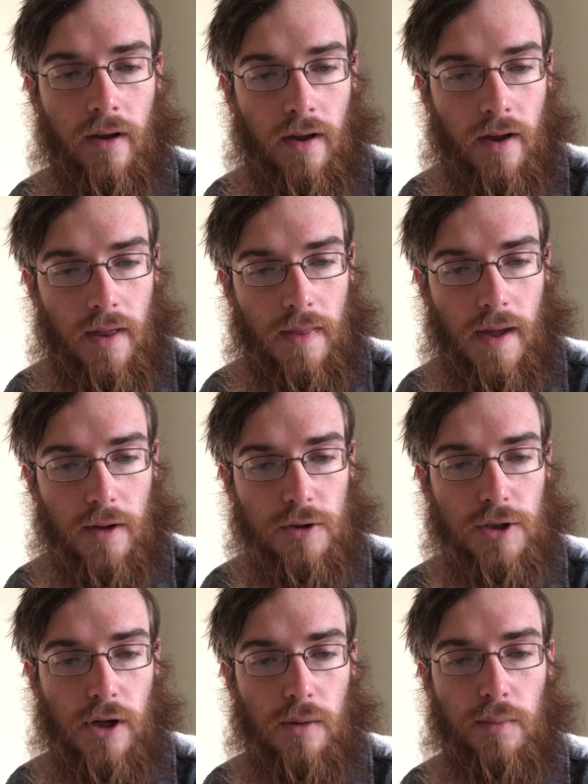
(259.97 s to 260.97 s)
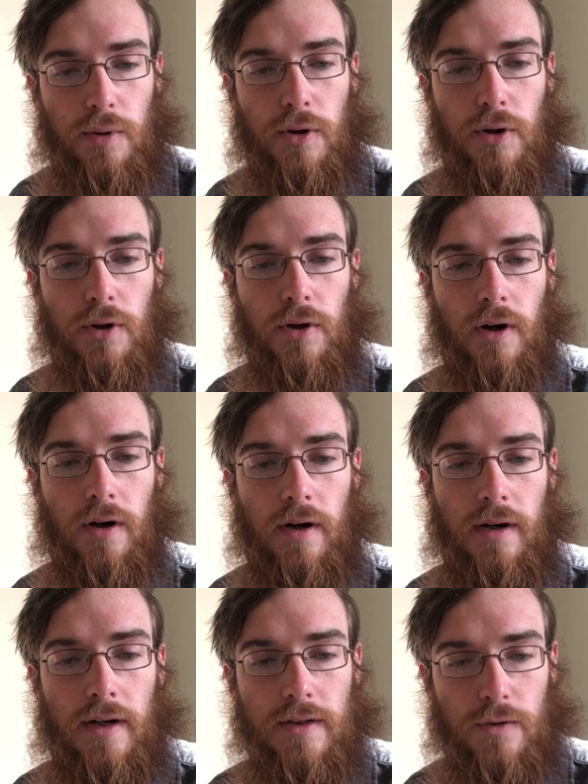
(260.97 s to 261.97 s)
Thou shalt put her
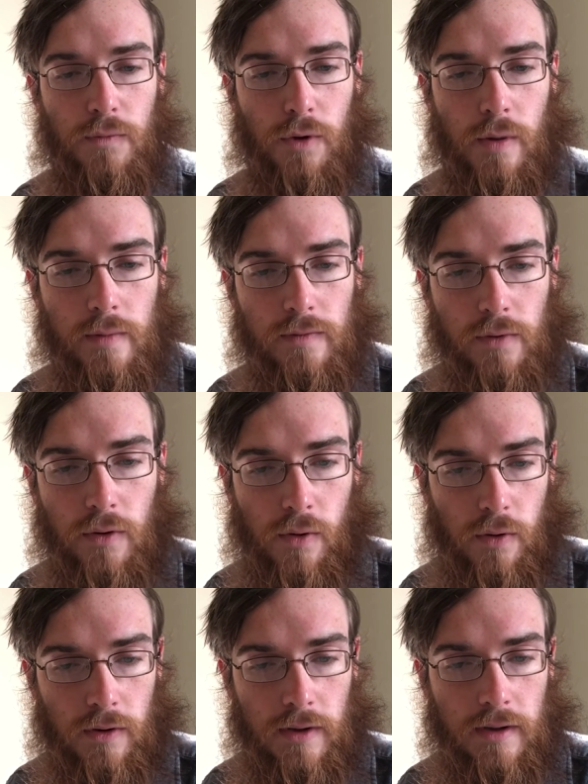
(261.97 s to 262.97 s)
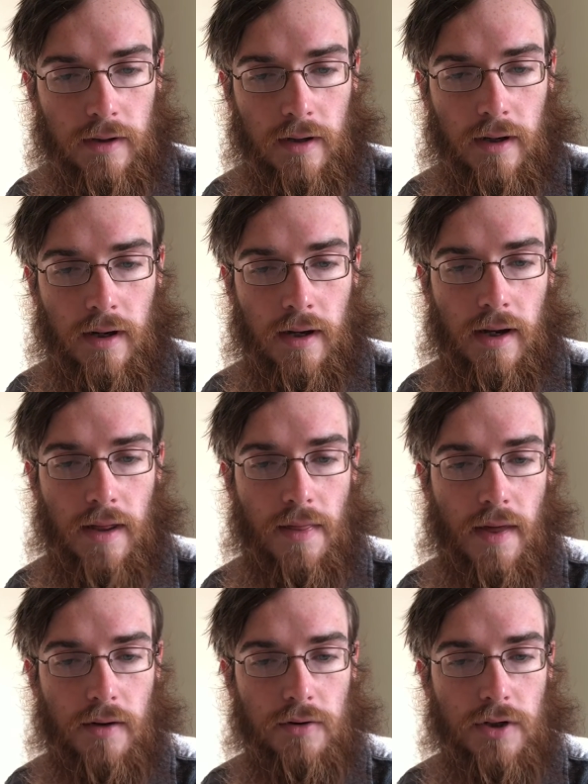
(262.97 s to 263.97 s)
on as a robe of glory, and
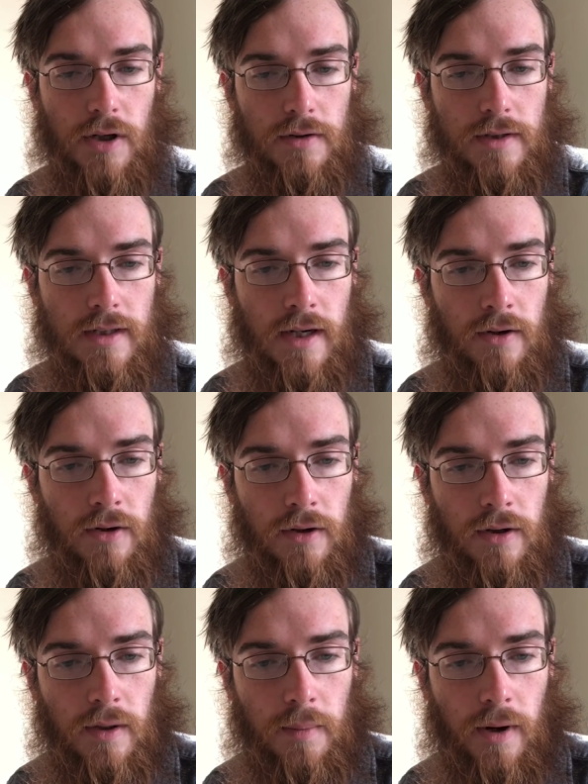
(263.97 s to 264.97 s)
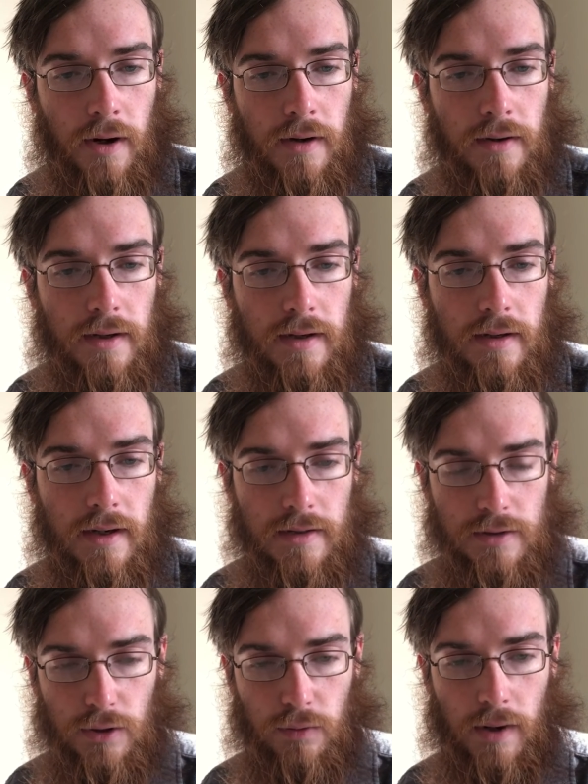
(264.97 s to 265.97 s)
thou shalt set her upon thee as
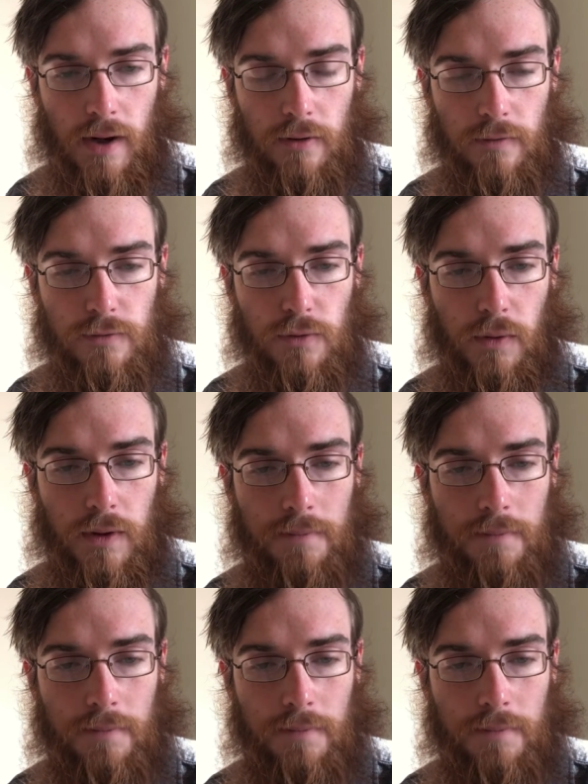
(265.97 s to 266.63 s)
a crown of joy.